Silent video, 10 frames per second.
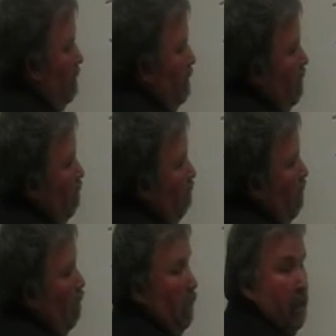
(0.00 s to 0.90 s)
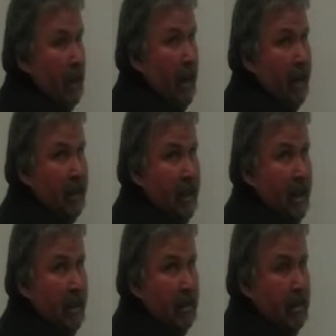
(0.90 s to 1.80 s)
You roll it like
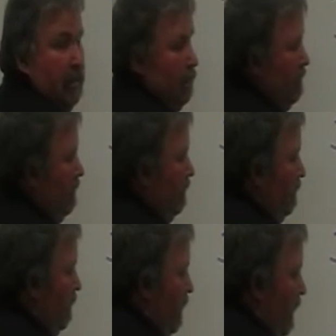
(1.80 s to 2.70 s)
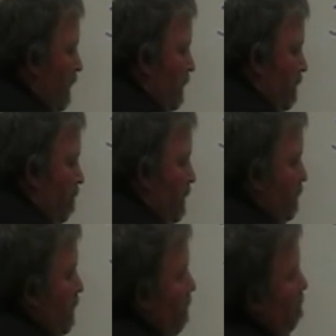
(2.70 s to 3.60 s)
this, 90
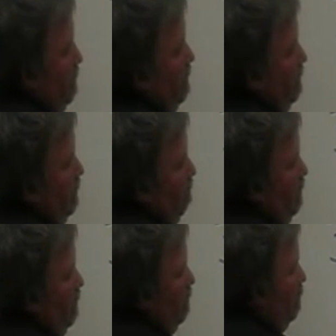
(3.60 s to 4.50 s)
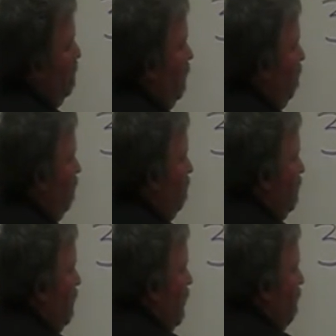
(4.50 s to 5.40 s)
degrees up, to see what it looks like from
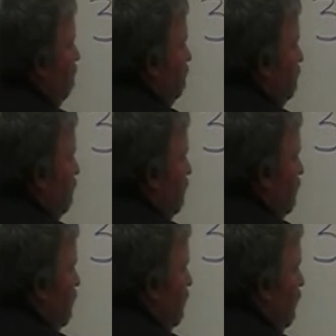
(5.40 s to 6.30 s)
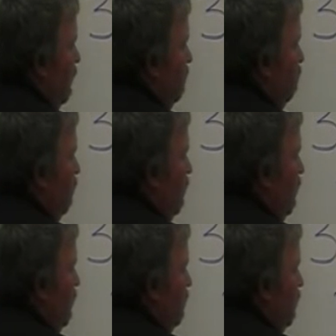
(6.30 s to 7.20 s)
the top. That's pretty
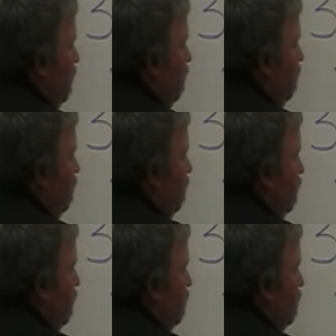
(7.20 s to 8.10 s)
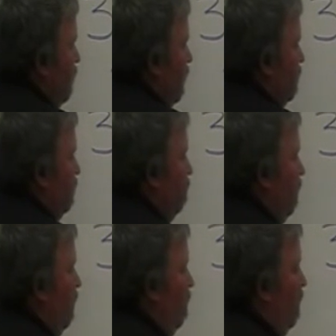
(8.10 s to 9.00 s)
easy. It looks like a
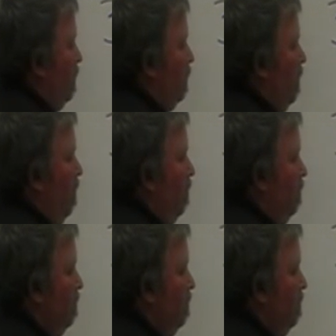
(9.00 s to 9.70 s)
square also.